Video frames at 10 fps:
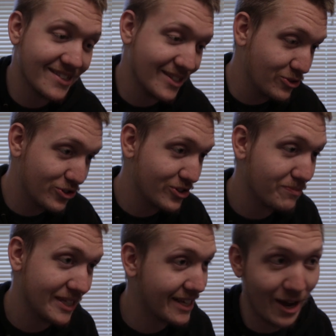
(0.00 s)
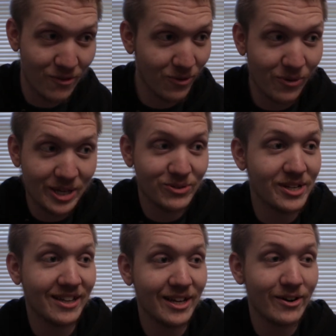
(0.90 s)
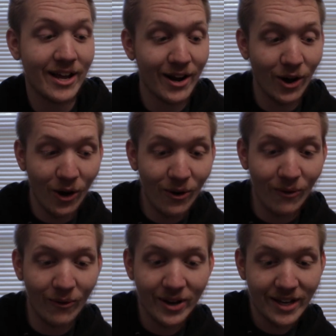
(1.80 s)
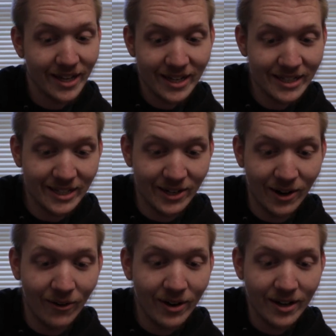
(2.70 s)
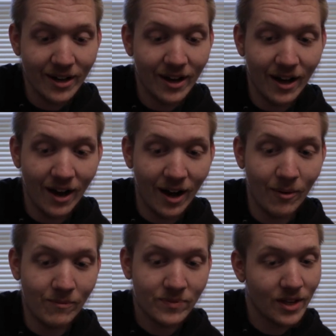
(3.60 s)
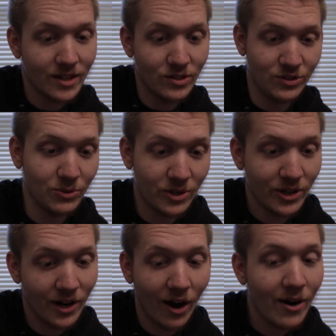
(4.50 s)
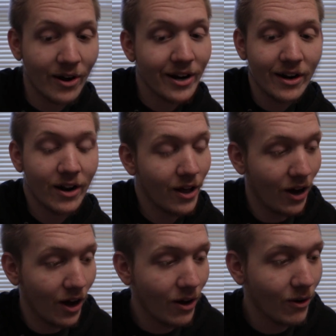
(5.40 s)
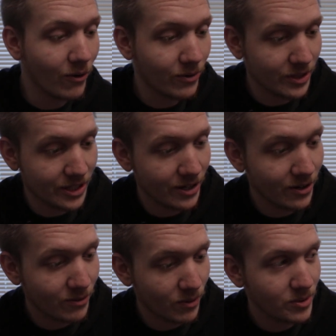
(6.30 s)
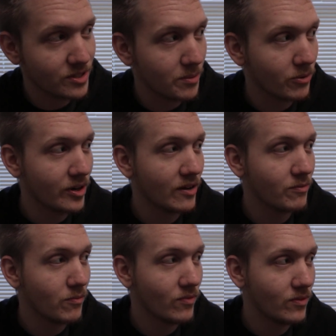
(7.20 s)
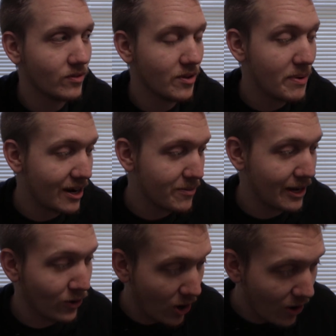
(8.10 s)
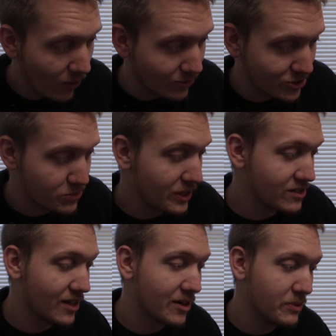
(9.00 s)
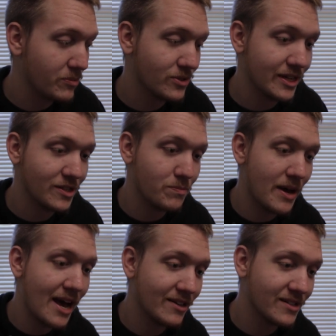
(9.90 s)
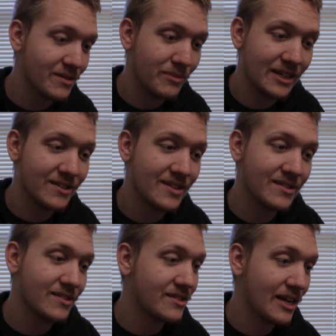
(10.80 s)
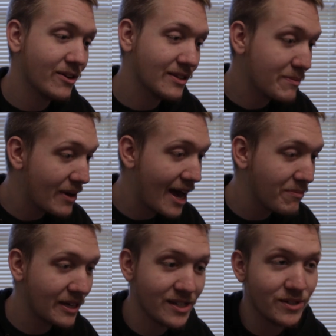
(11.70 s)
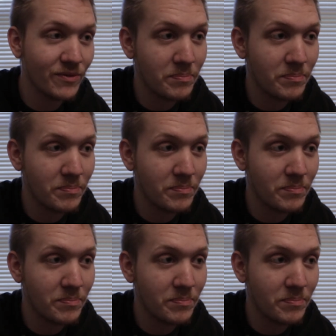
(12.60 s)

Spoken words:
you should be careful what you see on the internet. Oh, you know, do good art. Oh, you know, what was the point of the bounty battle? Oh, just because a lot of people say it's bad doesn't mean it's necessarily bad because of